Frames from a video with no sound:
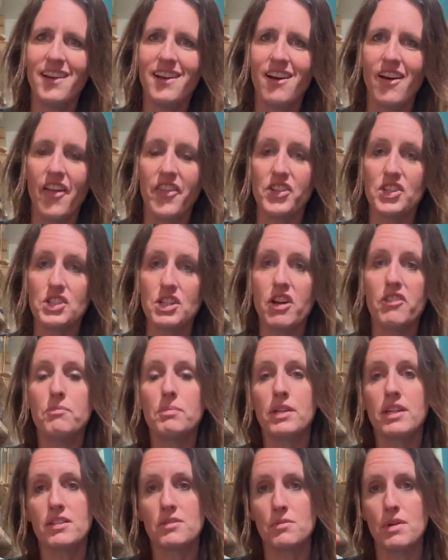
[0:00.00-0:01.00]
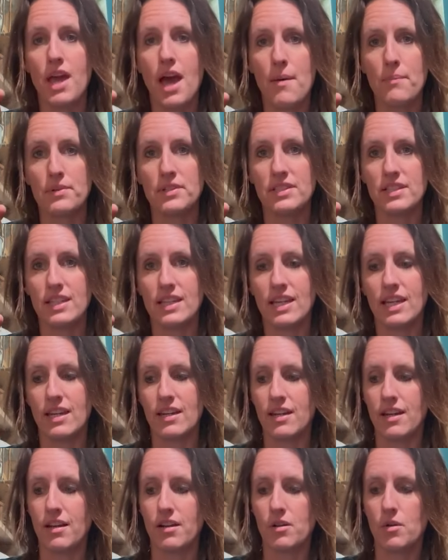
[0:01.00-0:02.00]
on the shelf because we happened to get
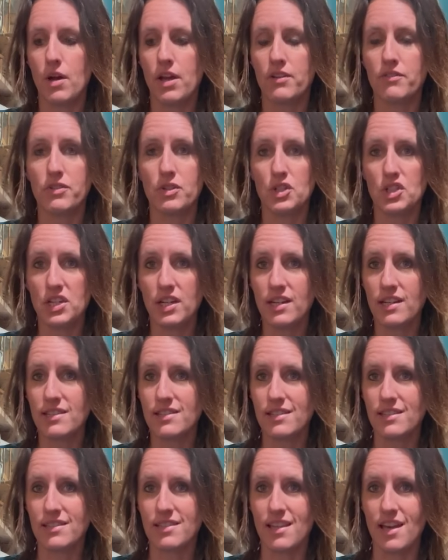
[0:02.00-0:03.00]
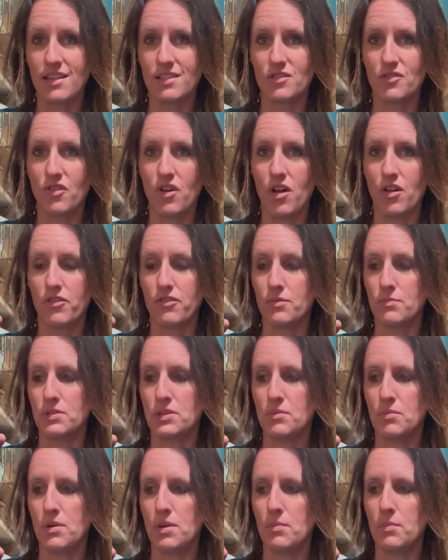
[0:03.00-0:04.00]
uh, quite a few chickens this last fall from
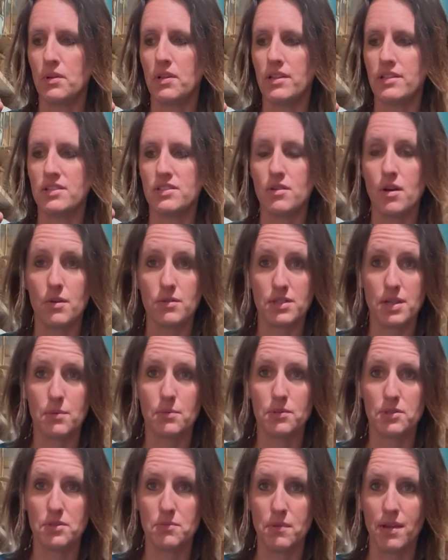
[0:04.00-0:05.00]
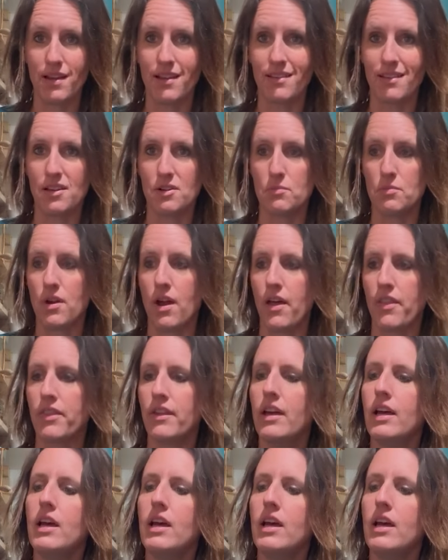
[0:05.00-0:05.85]
some people and so I was able to make a lot of broth.